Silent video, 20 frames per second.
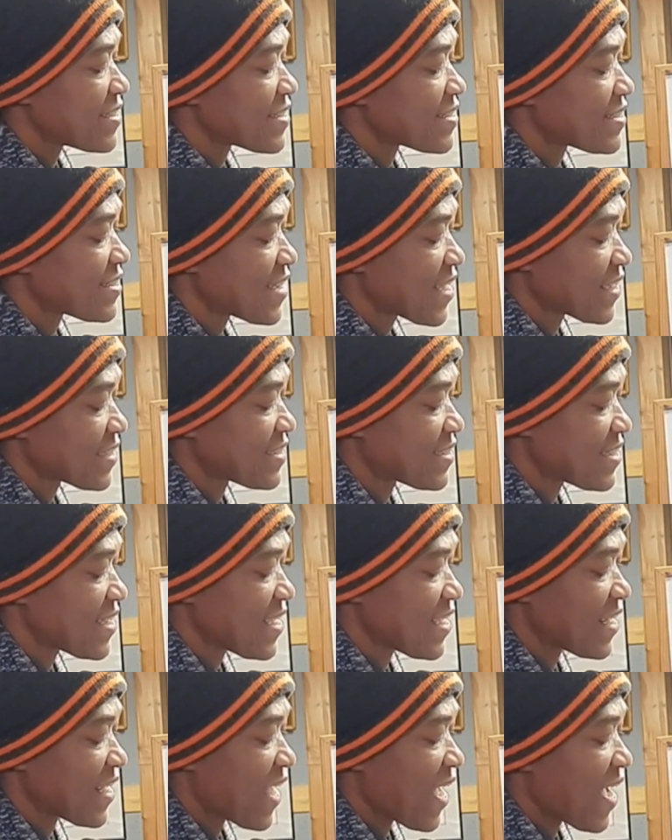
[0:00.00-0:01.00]

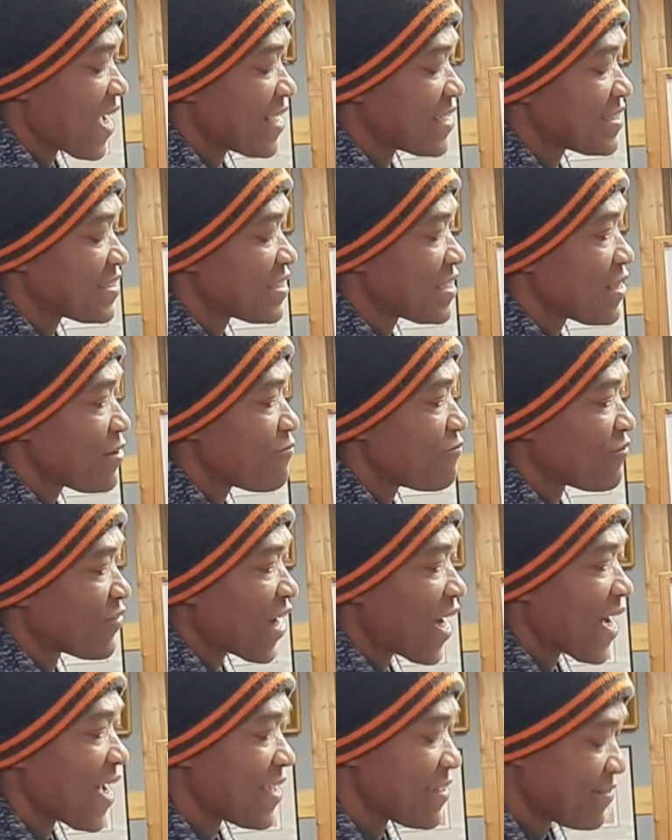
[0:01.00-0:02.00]
sixteen and
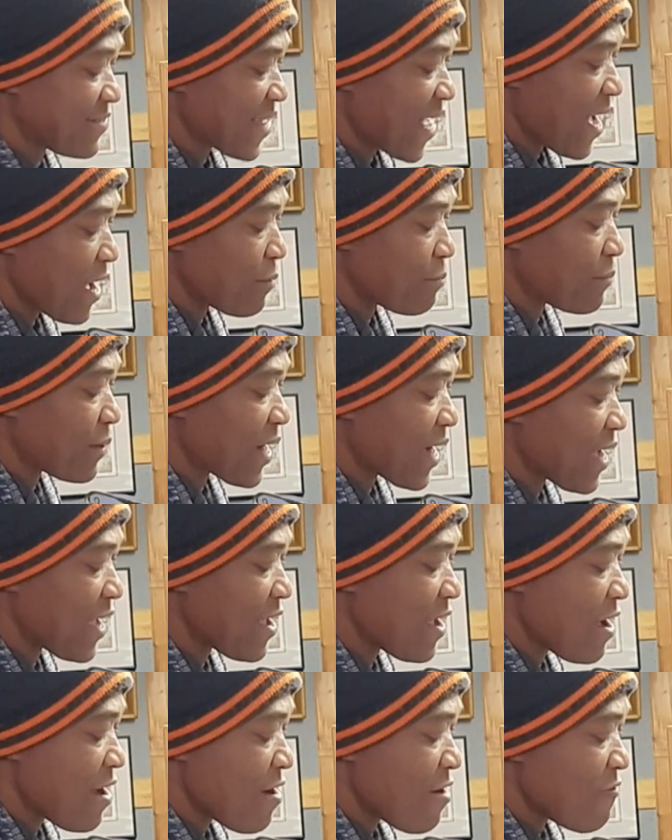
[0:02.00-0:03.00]
divide that by